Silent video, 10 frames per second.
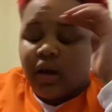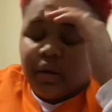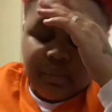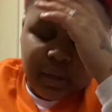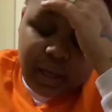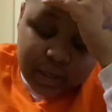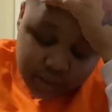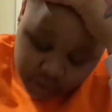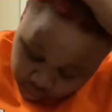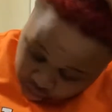But yeah,
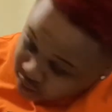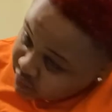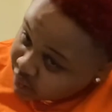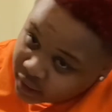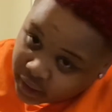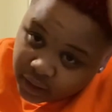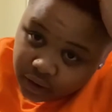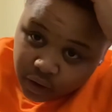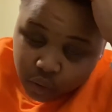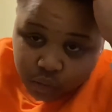so today, you
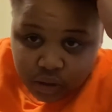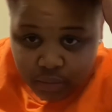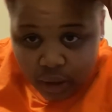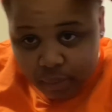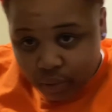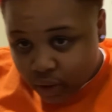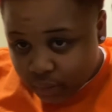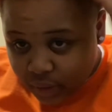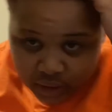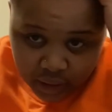know, was my
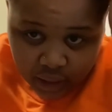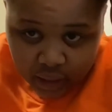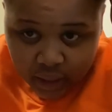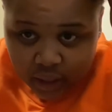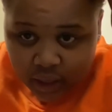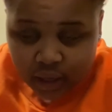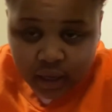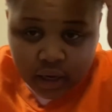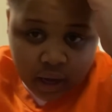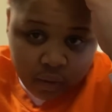appointment day,
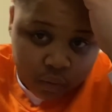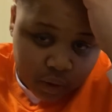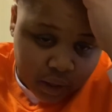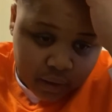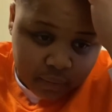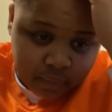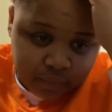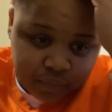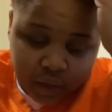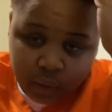and I went,
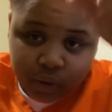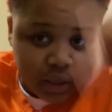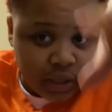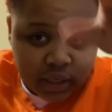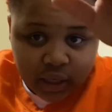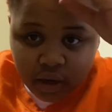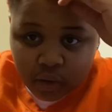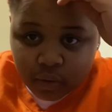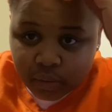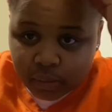and I wanted to take y'all
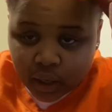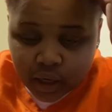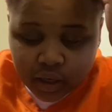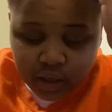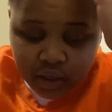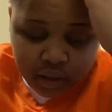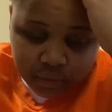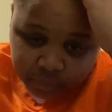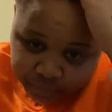with me, but I couldn't.